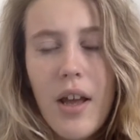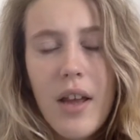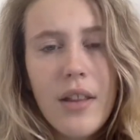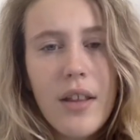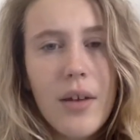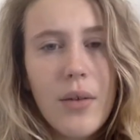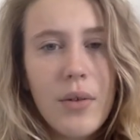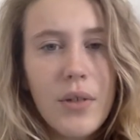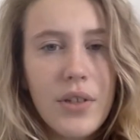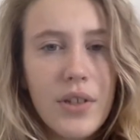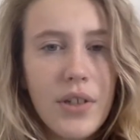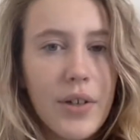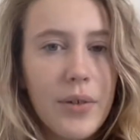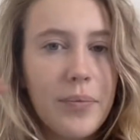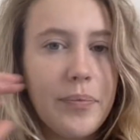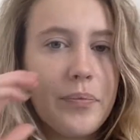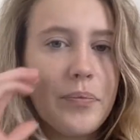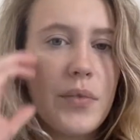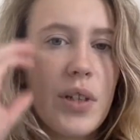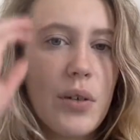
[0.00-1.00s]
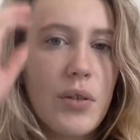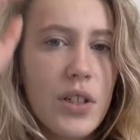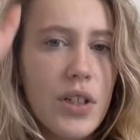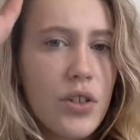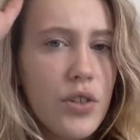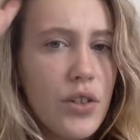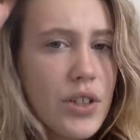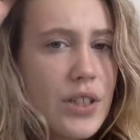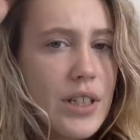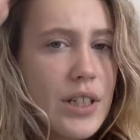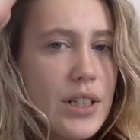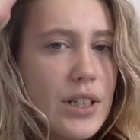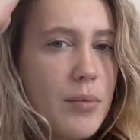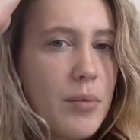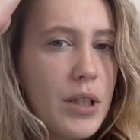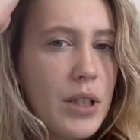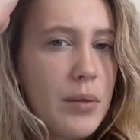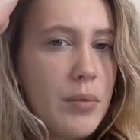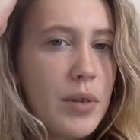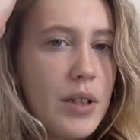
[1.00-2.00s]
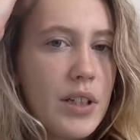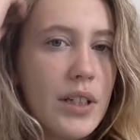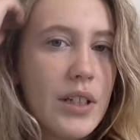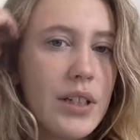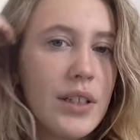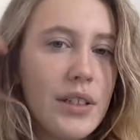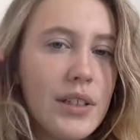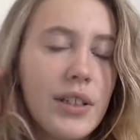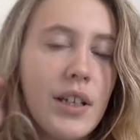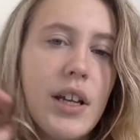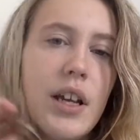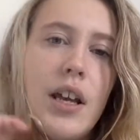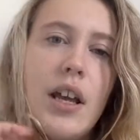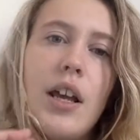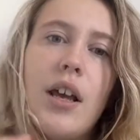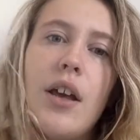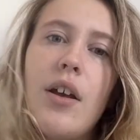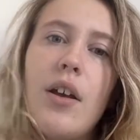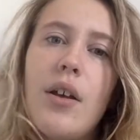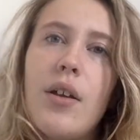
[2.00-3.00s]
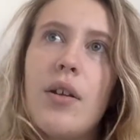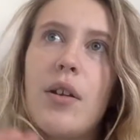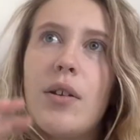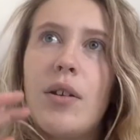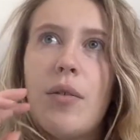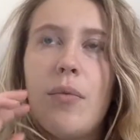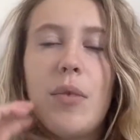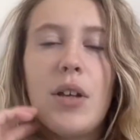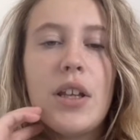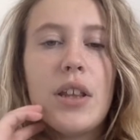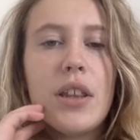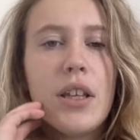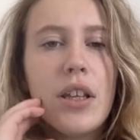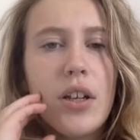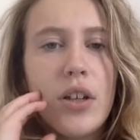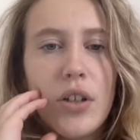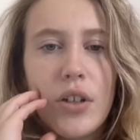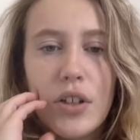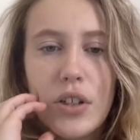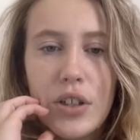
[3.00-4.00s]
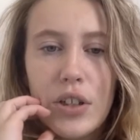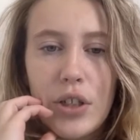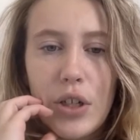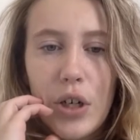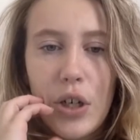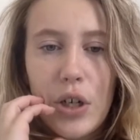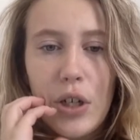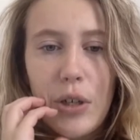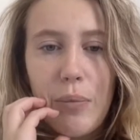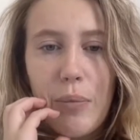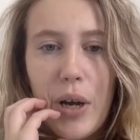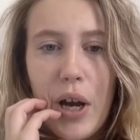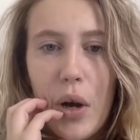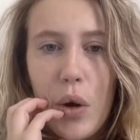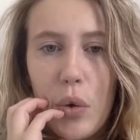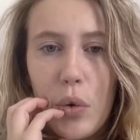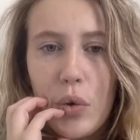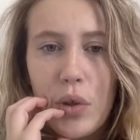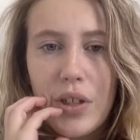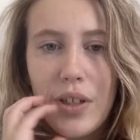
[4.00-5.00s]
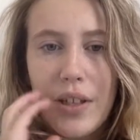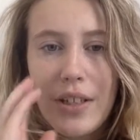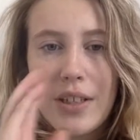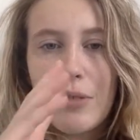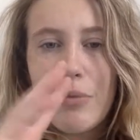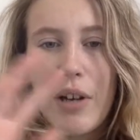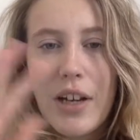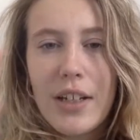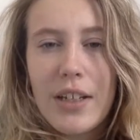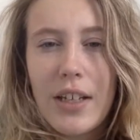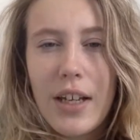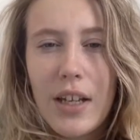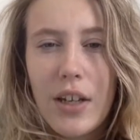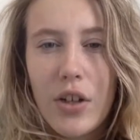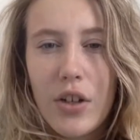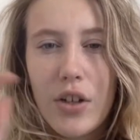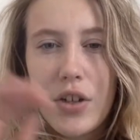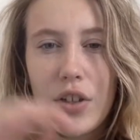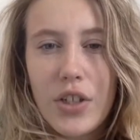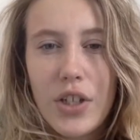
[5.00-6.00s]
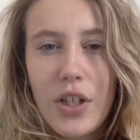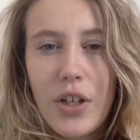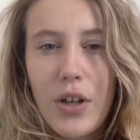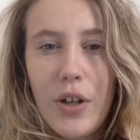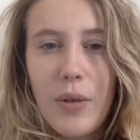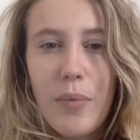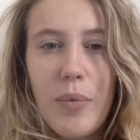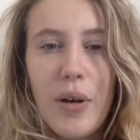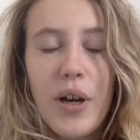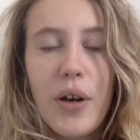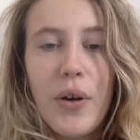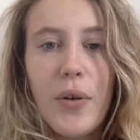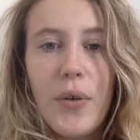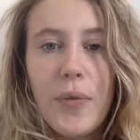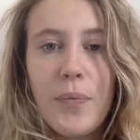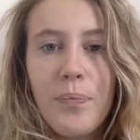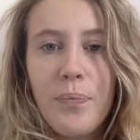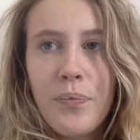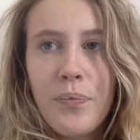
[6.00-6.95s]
That was interesting to me because to me theater is all about the spectators and all about